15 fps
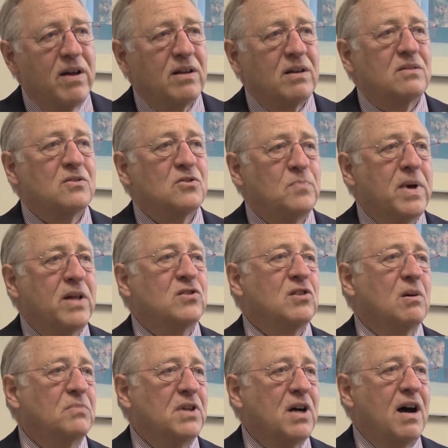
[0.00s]
to spend
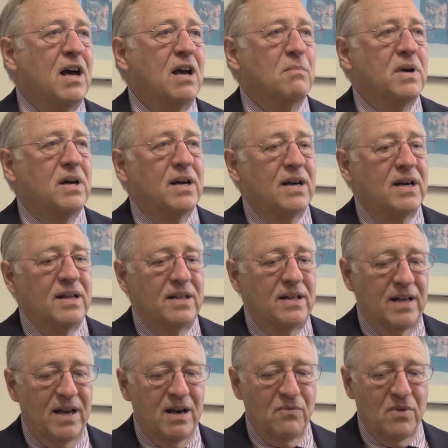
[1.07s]
some time and
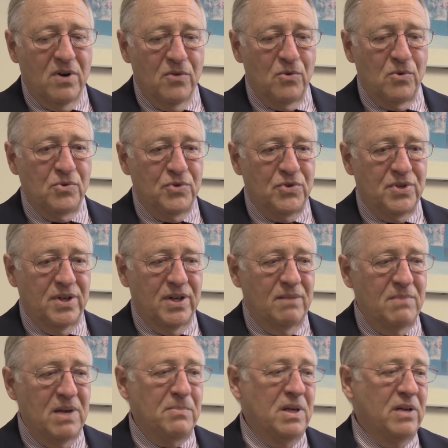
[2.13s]
have others, and
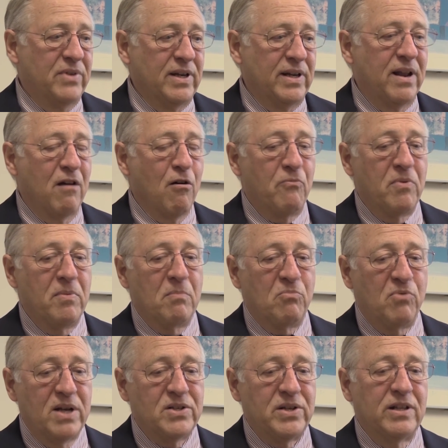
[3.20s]
maybe even get help from the
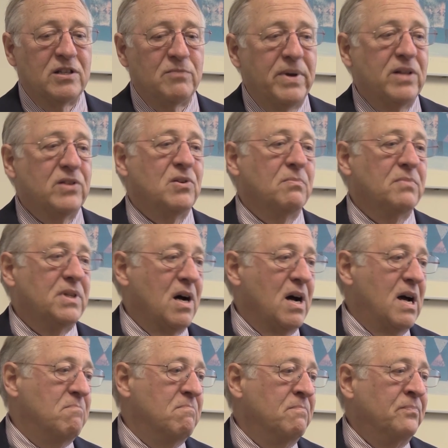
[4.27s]
president, spend some
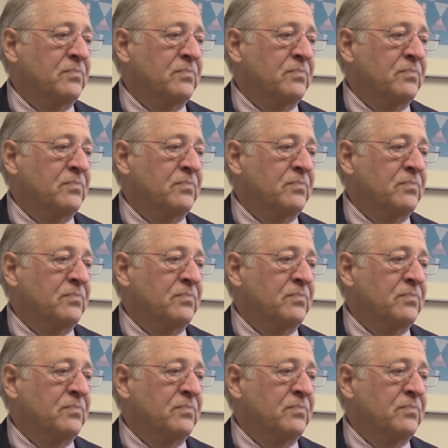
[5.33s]
time